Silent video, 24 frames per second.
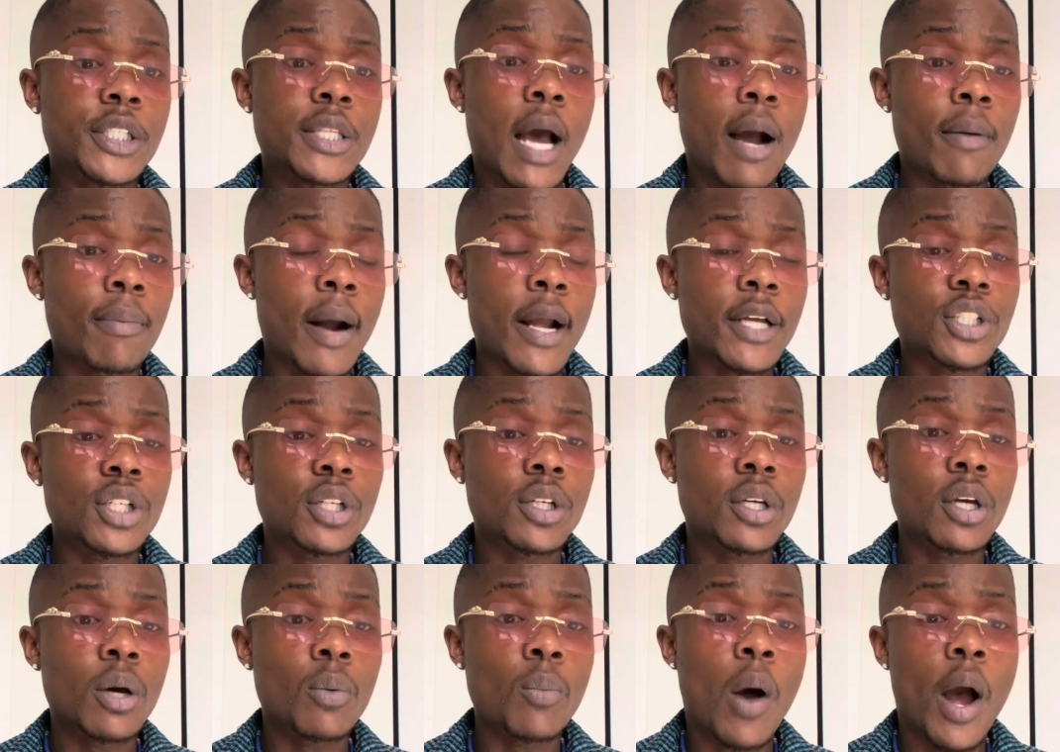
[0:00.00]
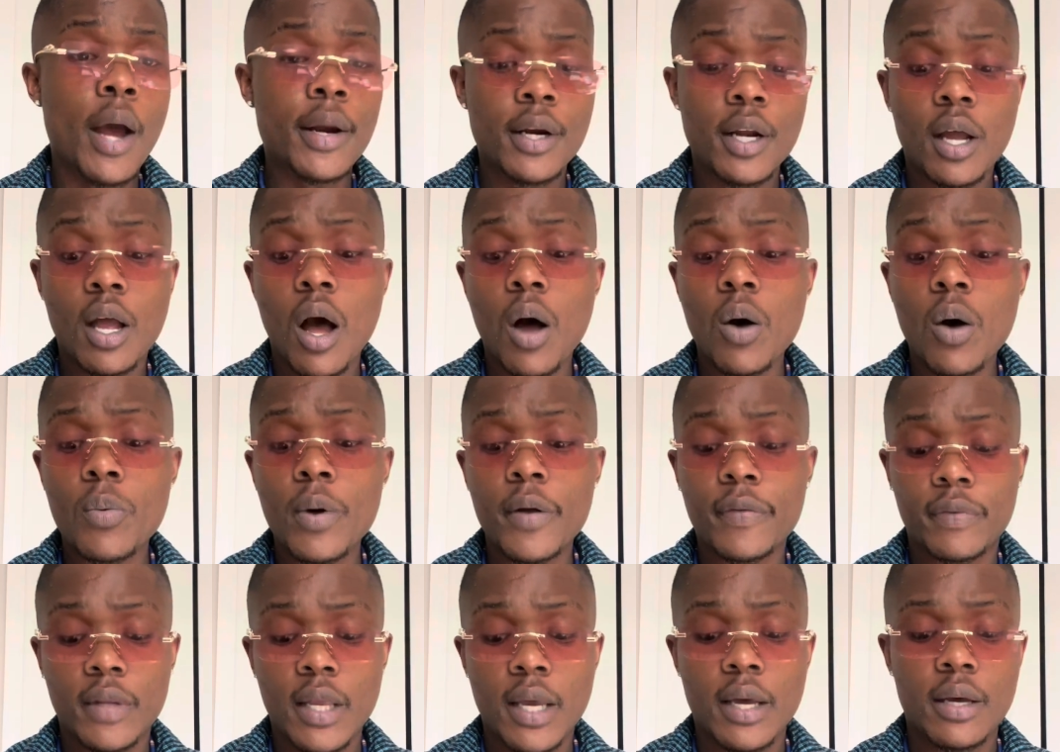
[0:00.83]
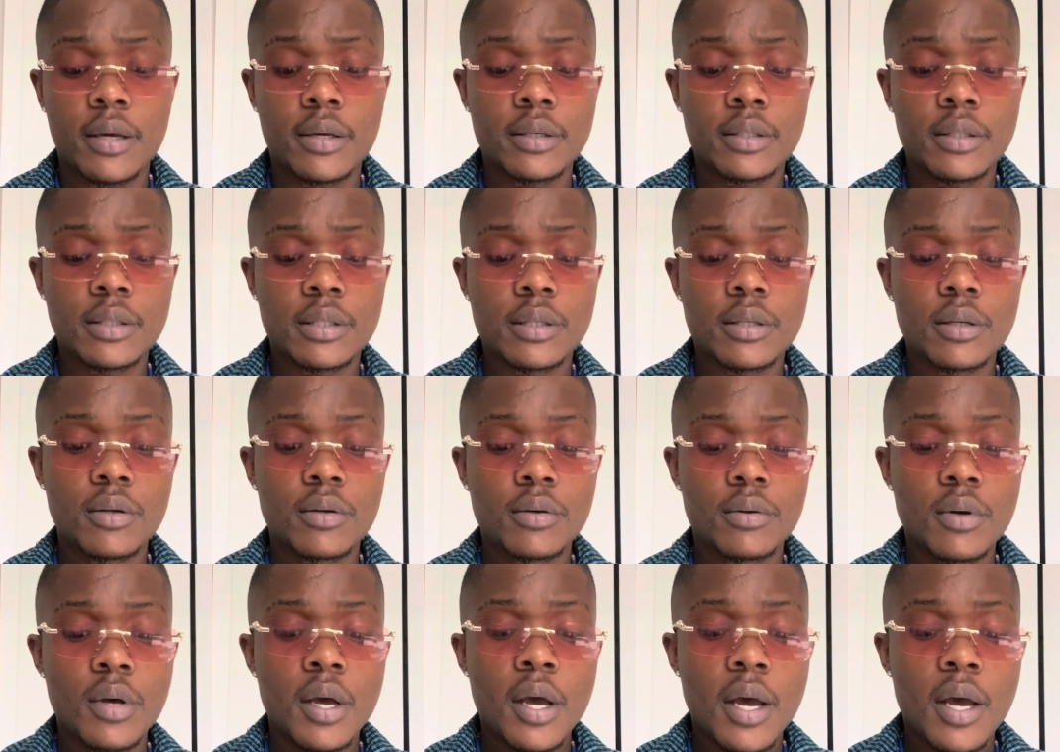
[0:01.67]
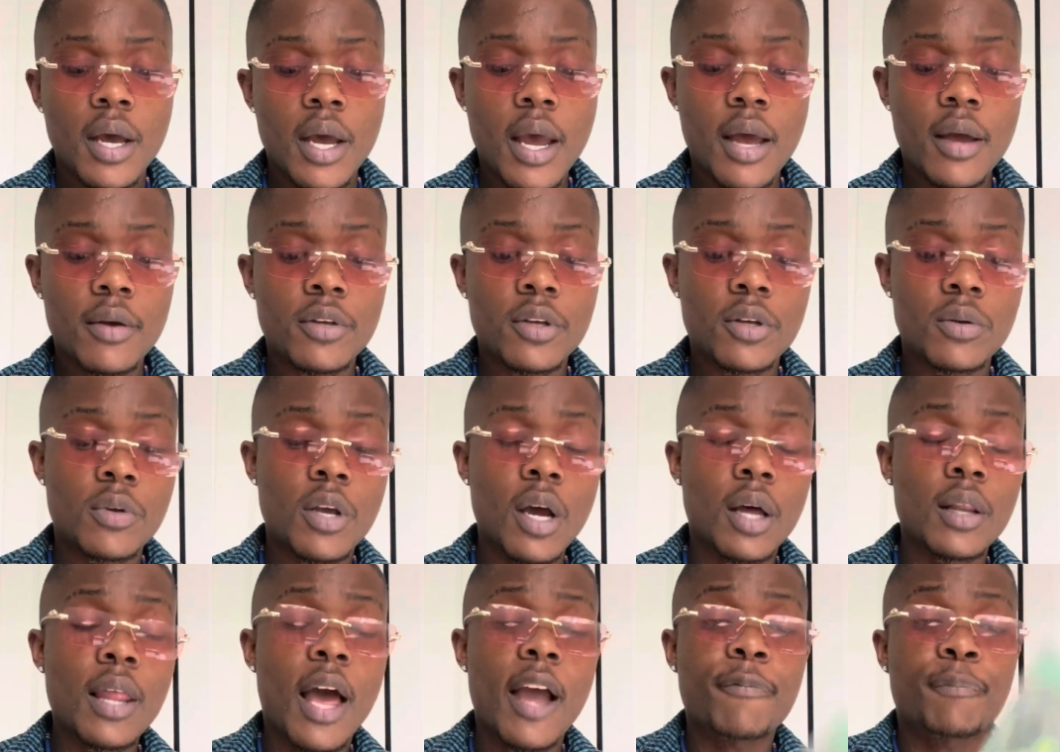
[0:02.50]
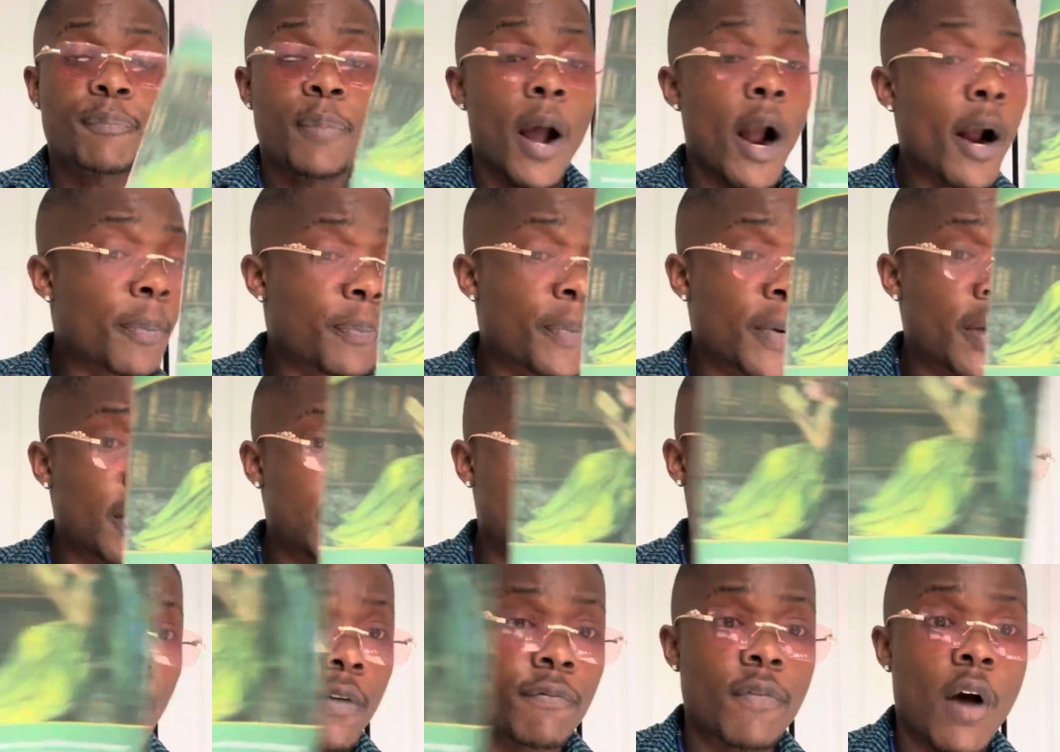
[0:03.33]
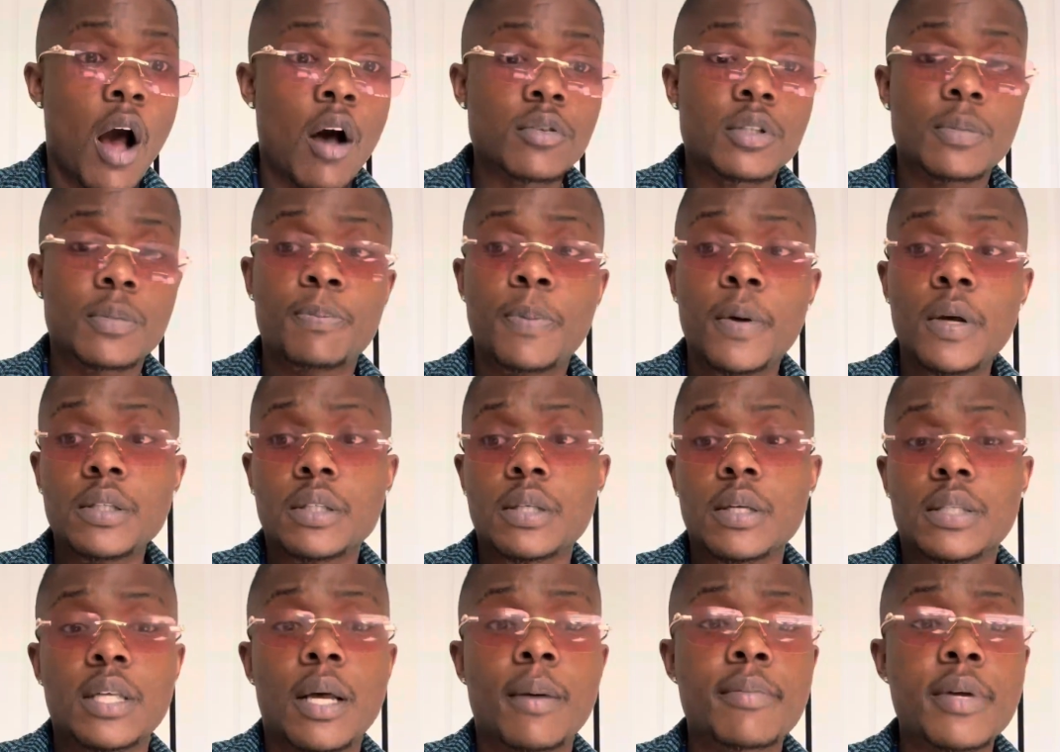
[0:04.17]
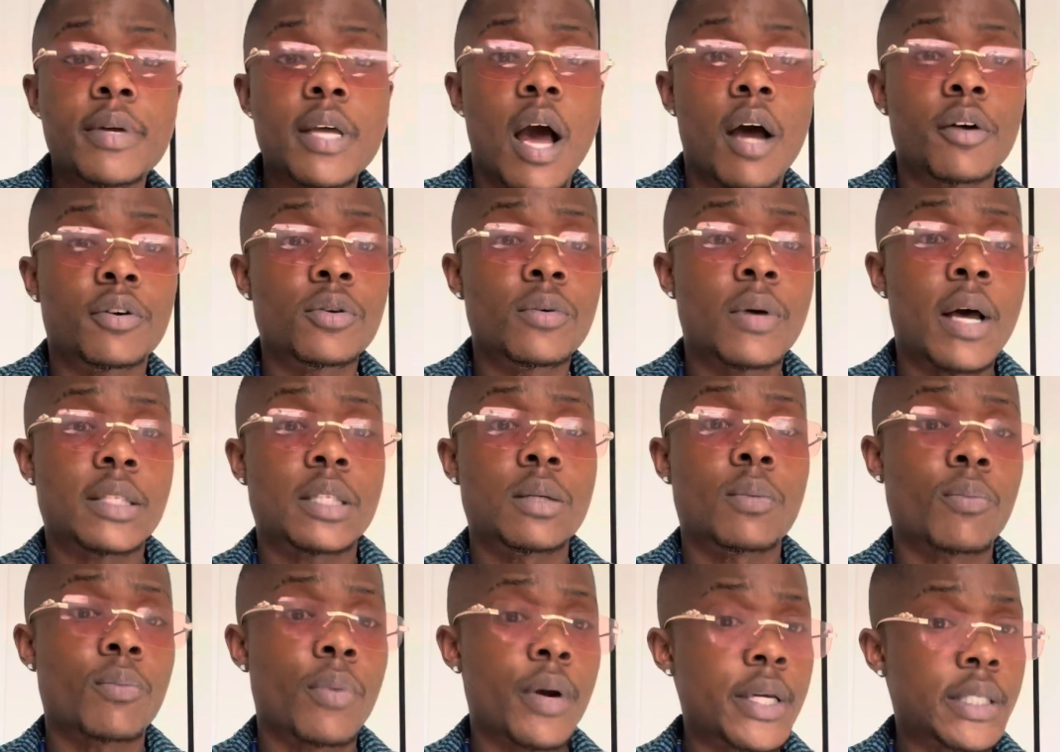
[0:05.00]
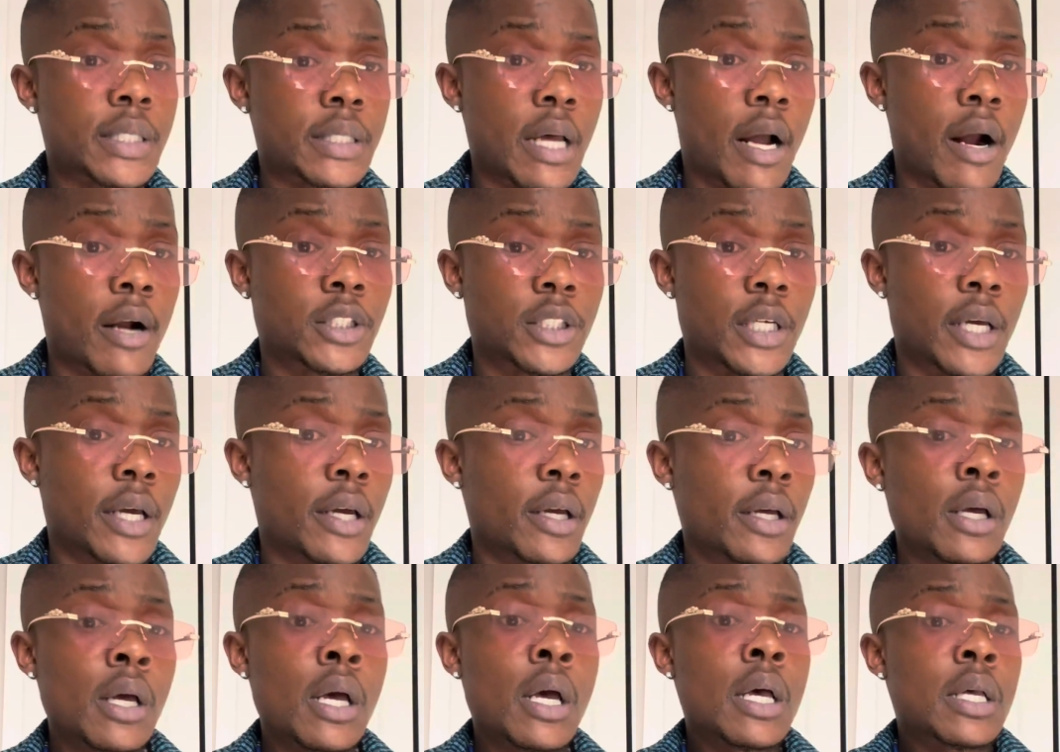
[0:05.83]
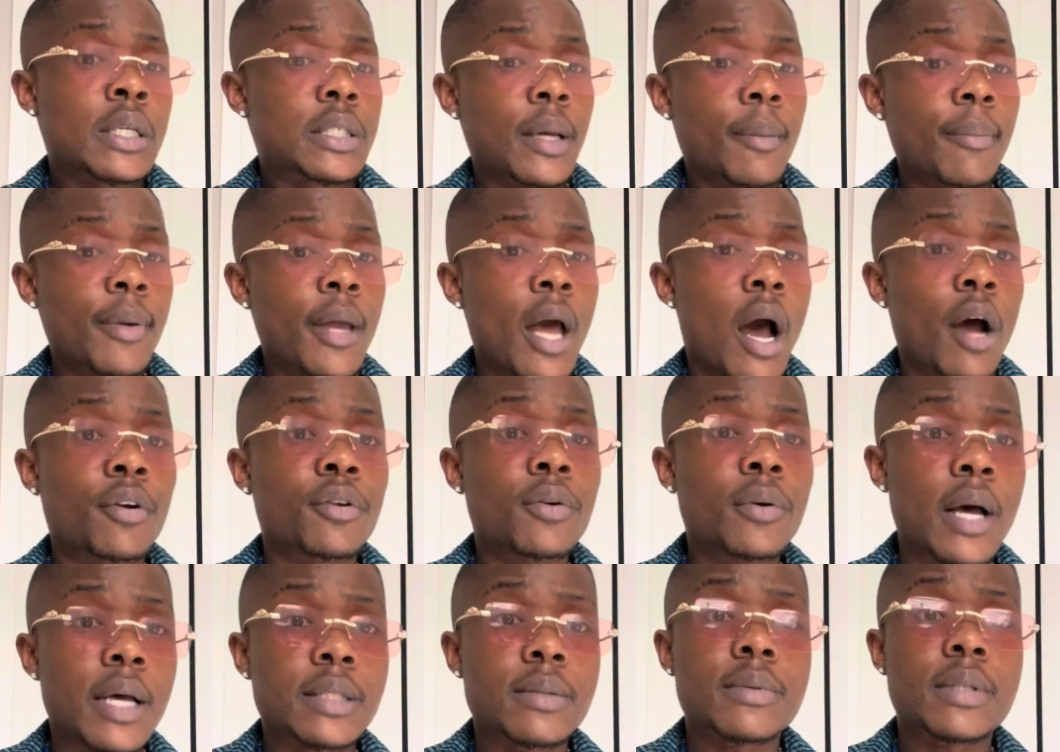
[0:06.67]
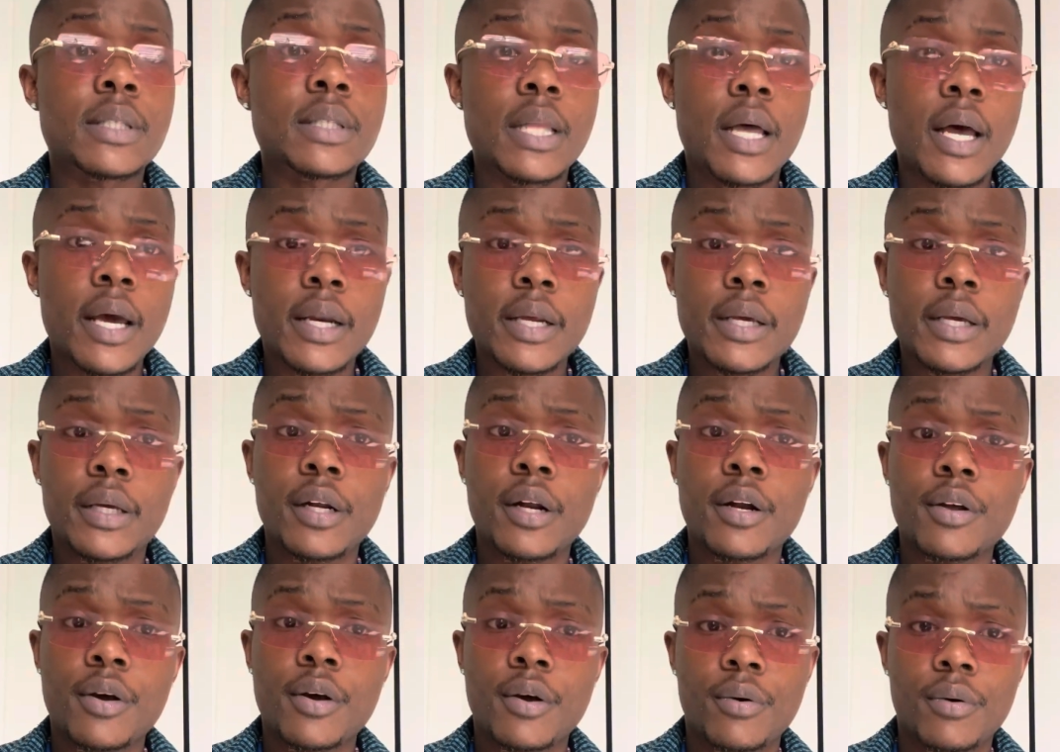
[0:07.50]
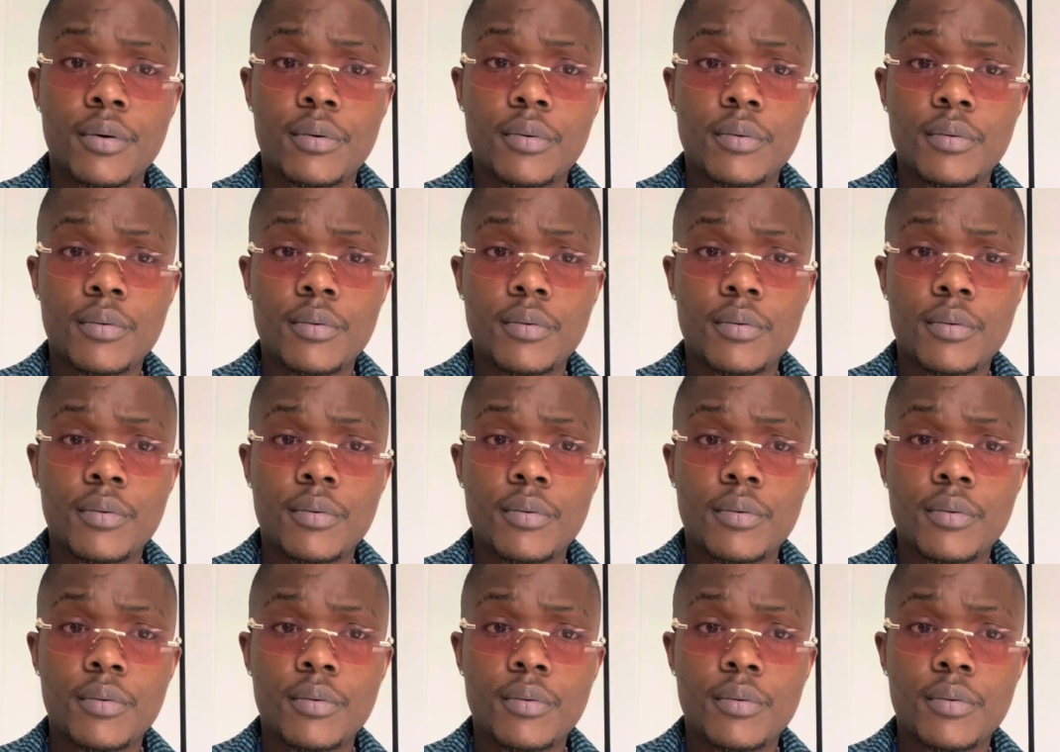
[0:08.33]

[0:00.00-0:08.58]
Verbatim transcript: direction you're wanting to go with this. Your life purpose involves books. So, some of y'all do got some researching. Some of y'all do got some studying to do.